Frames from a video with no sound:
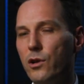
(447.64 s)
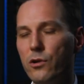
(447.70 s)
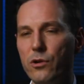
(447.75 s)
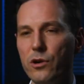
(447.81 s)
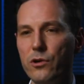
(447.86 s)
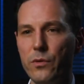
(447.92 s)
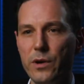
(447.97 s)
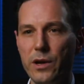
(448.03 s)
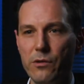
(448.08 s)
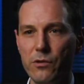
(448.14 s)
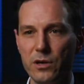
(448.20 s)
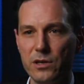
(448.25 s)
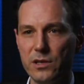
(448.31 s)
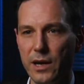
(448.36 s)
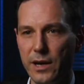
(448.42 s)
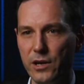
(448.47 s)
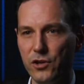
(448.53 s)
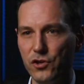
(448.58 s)
urinary
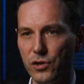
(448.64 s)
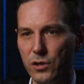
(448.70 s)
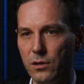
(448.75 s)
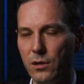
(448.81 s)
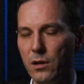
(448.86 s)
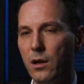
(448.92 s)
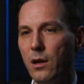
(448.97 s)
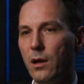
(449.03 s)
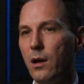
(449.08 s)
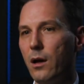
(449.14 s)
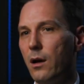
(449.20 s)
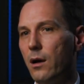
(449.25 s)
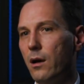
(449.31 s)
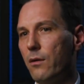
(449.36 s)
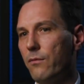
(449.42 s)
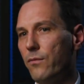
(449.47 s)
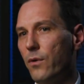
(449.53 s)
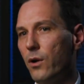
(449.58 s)
irritation
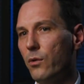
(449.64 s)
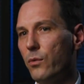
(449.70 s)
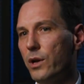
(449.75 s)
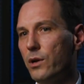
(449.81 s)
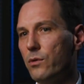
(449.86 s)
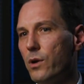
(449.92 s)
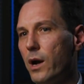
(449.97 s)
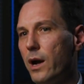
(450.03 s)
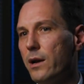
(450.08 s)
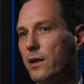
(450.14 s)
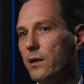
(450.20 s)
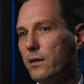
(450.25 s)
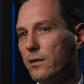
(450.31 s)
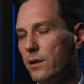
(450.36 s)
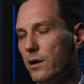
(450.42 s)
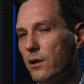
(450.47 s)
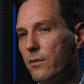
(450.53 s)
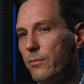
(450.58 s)
following
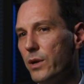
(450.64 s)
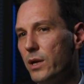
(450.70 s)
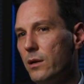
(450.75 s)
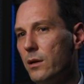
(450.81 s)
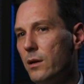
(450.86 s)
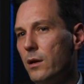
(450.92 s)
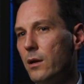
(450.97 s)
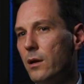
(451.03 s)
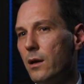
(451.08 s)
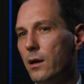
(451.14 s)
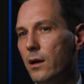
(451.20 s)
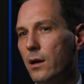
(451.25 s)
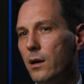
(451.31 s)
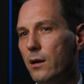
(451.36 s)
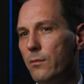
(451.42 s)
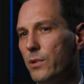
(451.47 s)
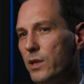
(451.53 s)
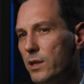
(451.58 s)
radiotherapy,
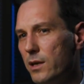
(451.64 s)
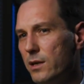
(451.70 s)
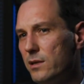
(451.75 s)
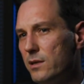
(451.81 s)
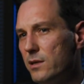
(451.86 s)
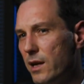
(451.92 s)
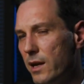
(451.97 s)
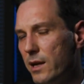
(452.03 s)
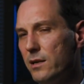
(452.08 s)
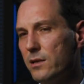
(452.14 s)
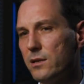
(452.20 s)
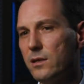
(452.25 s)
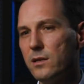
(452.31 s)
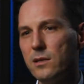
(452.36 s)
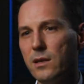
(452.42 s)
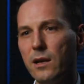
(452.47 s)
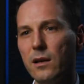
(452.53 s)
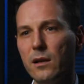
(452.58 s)
but this tends to
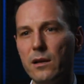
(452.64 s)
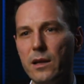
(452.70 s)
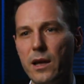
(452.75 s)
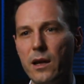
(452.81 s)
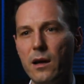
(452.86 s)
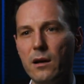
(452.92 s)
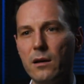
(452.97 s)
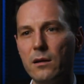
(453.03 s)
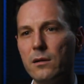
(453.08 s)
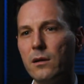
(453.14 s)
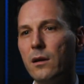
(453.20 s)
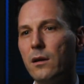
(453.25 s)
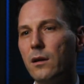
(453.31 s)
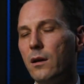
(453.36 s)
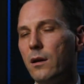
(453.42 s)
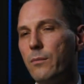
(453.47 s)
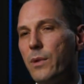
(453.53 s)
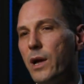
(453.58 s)
settle down
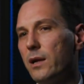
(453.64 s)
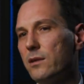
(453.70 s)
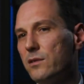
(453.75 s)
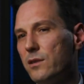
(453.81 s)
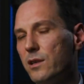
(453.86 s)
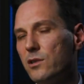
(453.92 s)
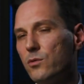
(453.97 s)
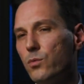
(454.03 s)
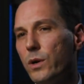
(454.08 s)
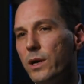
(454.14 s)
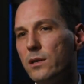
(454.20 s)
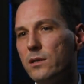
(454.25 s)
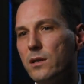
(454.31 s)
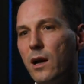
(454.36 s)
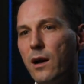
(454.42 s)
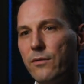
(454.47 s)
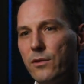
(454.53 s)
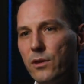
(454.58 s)
about 6 weeks
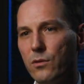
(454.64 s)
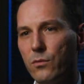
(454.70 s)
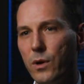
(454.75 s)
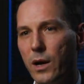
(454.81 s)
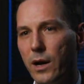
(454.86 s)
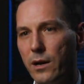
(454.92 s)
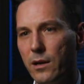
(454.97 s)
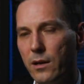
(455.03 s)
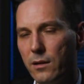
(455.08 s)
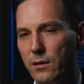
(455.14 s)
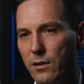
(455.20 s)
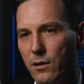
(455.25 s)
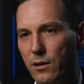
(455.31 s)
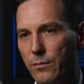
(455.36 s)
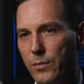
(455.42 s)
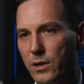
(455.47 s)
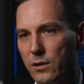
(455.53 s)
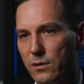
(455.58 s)
after the
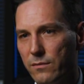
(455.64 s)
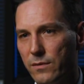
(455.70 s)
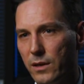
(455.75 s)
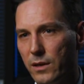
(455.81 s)
radiotherapy is